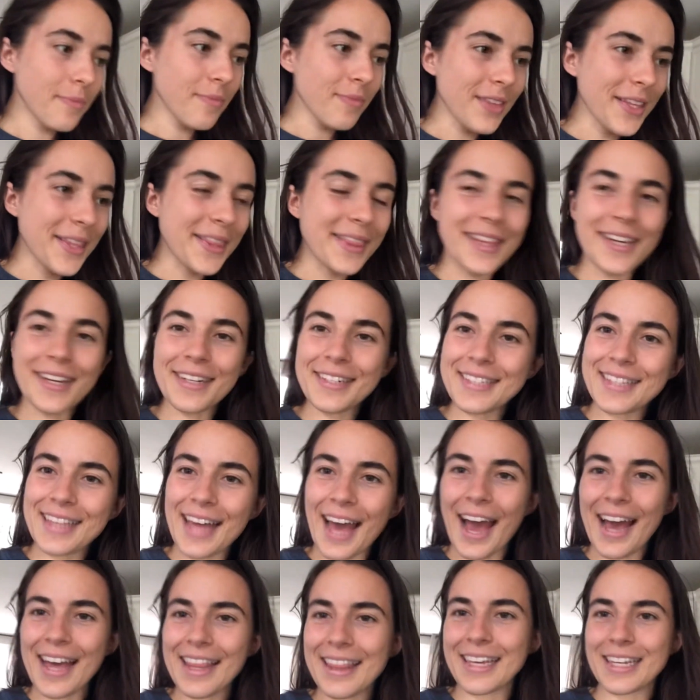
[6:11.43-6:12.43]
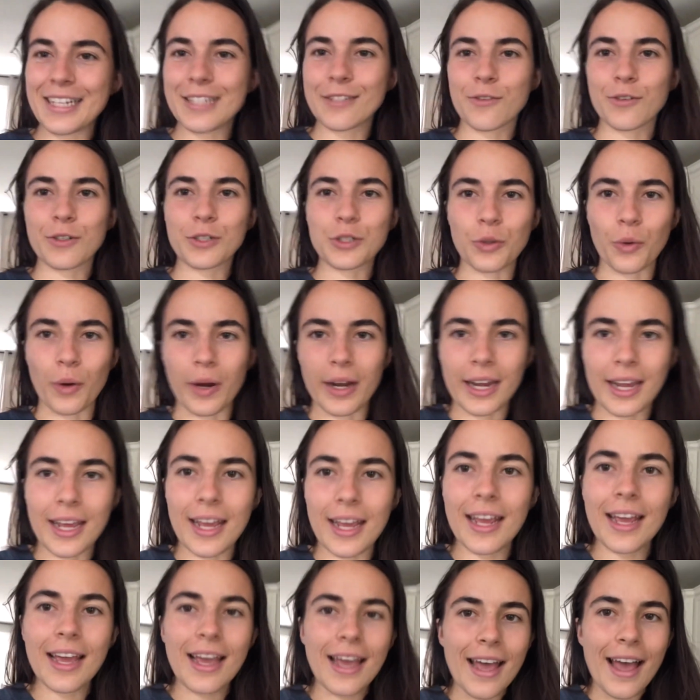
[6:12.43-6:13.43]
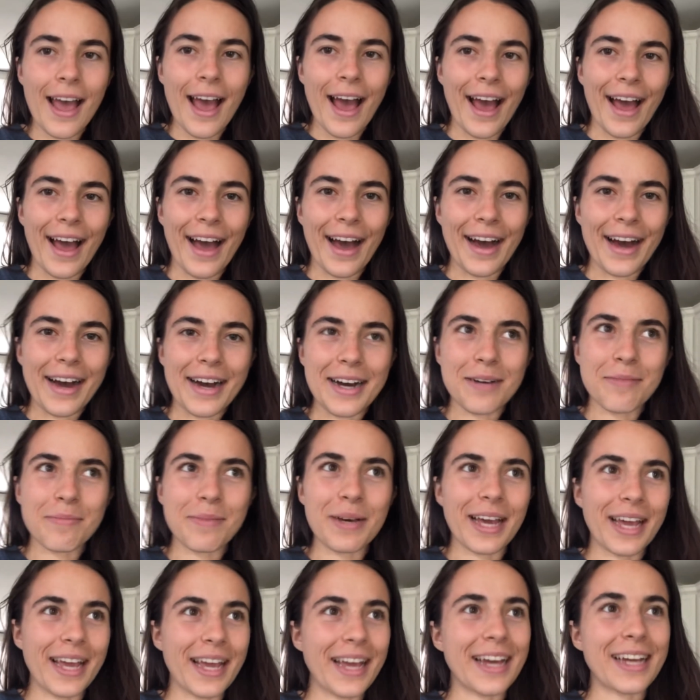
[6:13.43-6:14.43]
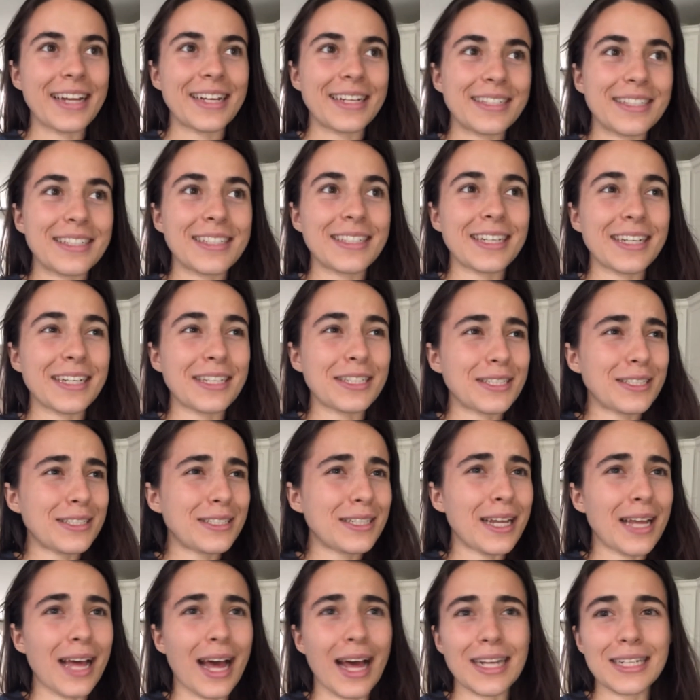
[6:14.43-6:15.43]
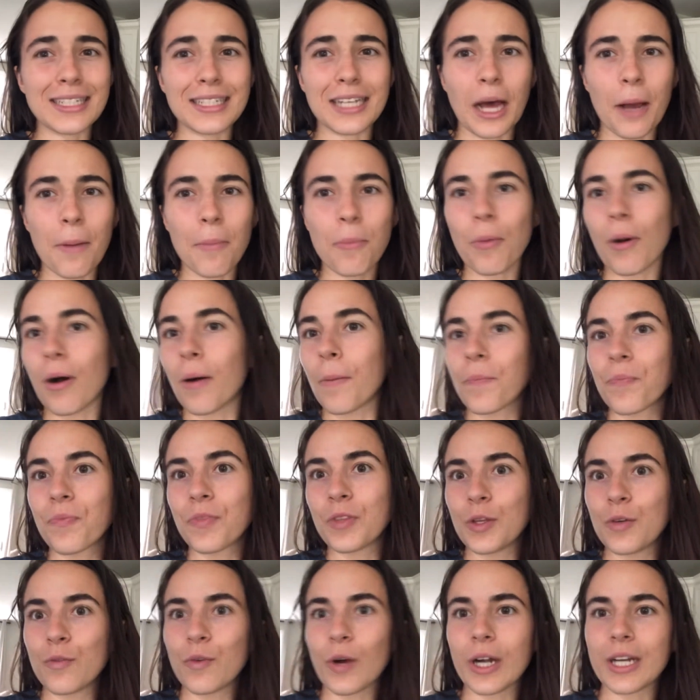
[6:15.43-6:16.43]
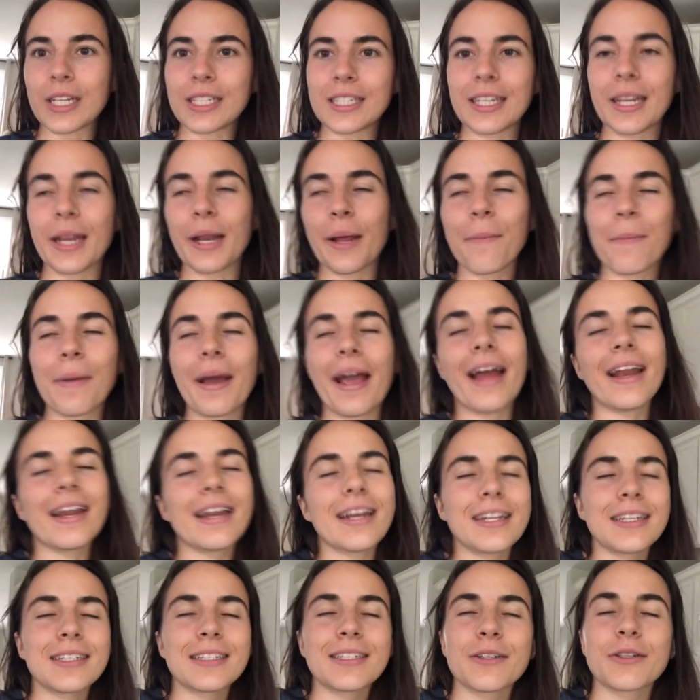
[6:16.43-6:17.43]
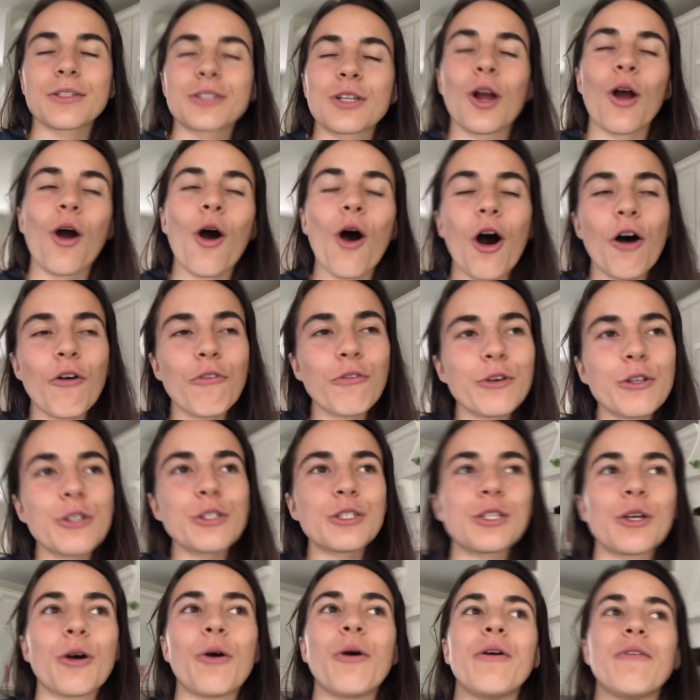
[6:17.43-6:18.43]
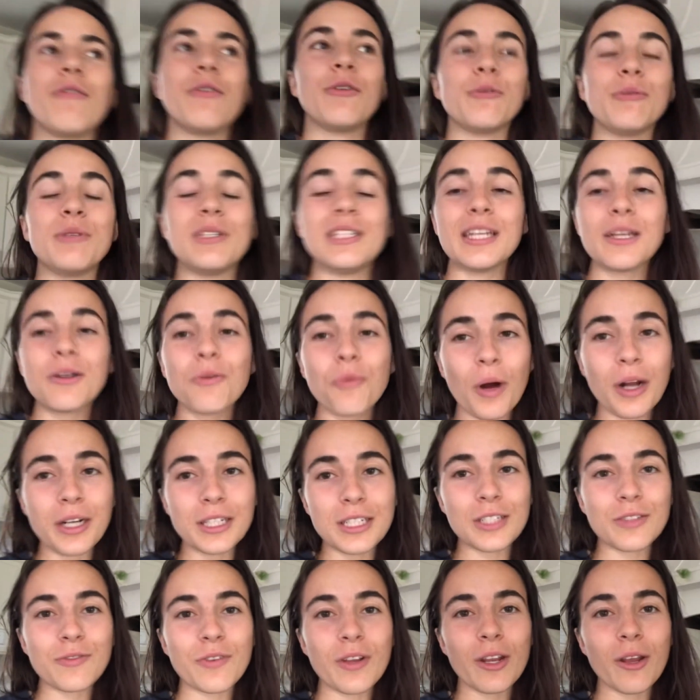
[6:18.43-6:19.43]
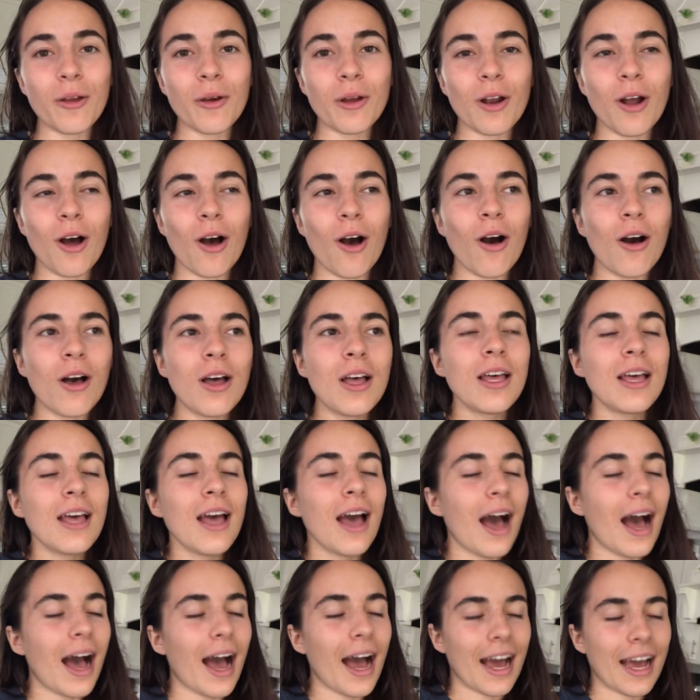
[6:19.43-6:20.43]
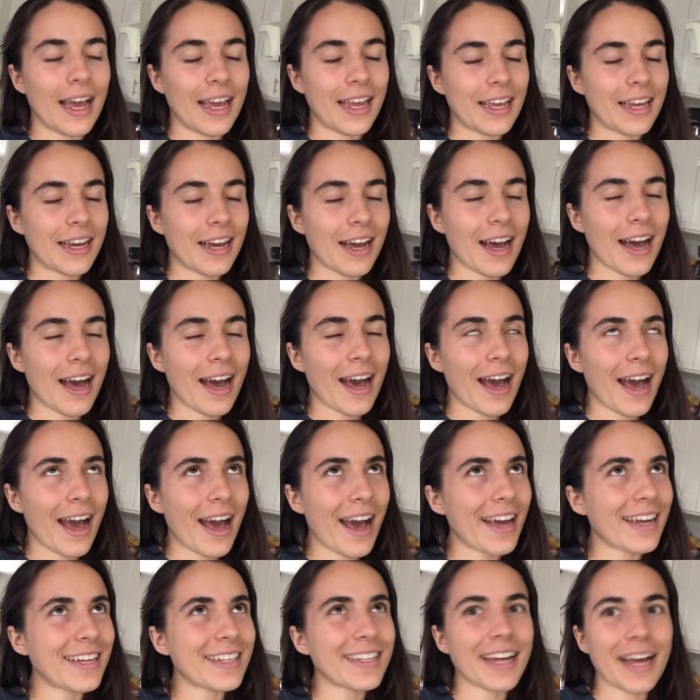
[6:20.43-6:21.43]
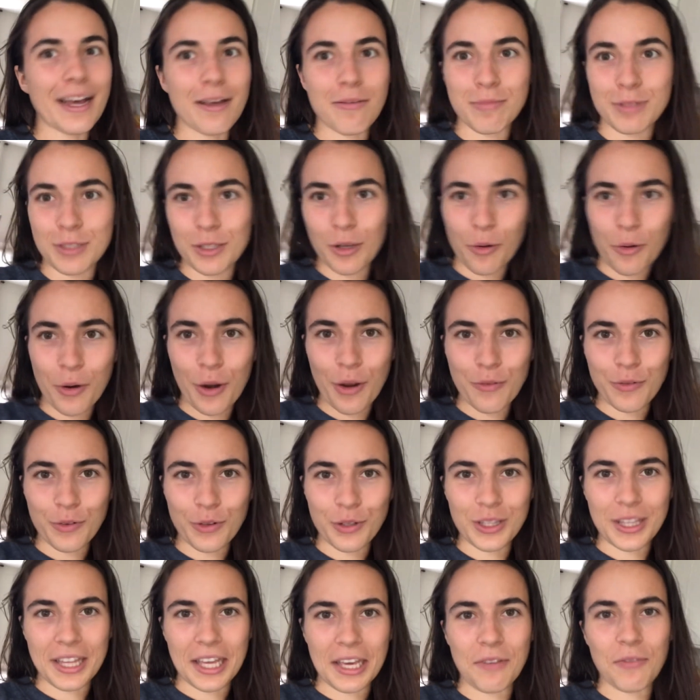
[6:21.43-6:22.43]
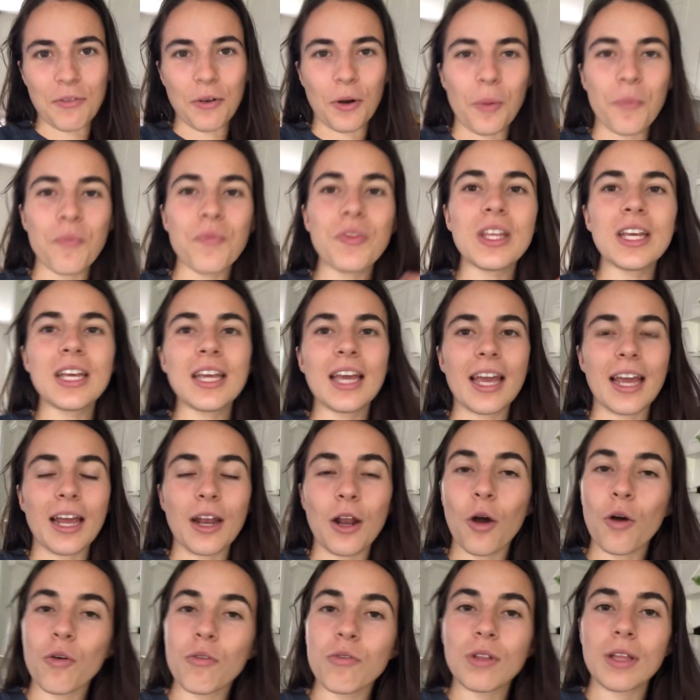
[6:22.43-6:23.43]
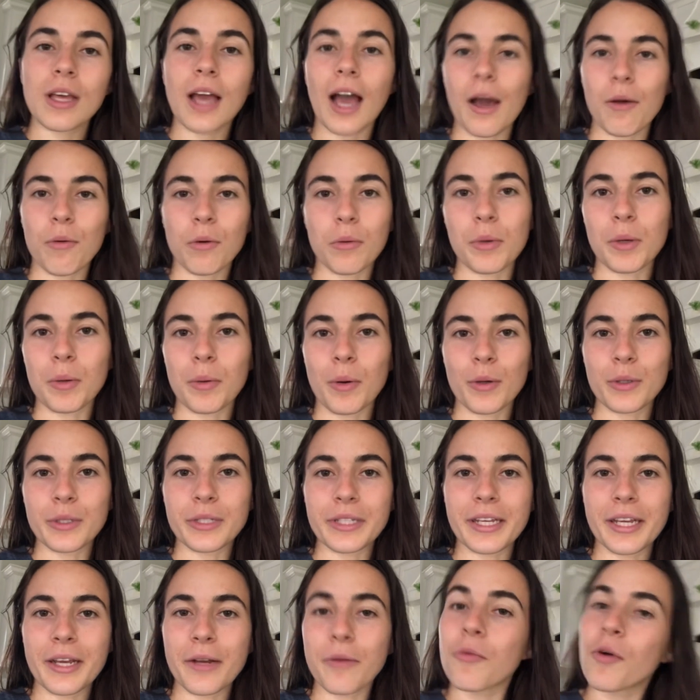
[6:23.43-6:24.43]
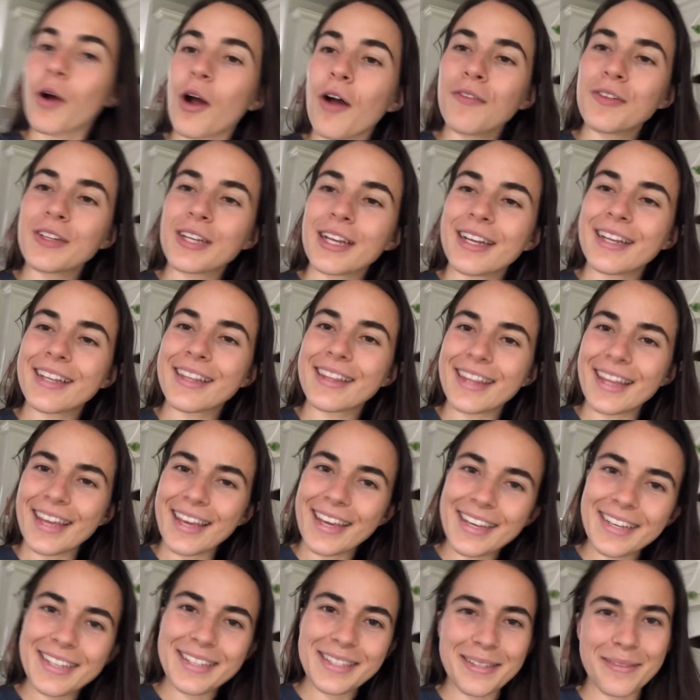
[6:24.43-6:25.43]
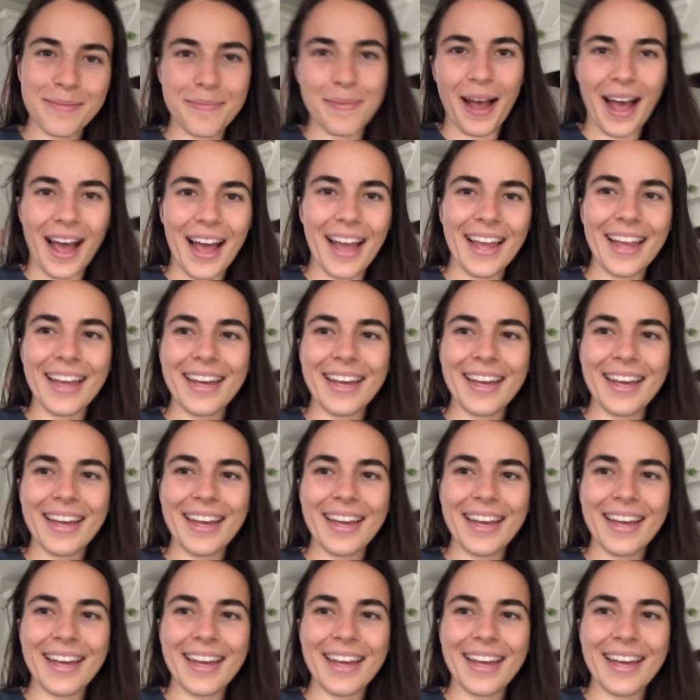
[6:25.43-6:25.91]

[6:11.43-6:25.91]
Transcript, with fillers: there's that. Thanks for joining. Um, and heads up, well, you've already seen it. My editing skills are awful. So if you did watch this video at all, I I'm so grateful and thankful, and hopefully I will be posting here more often. Thanks, bye.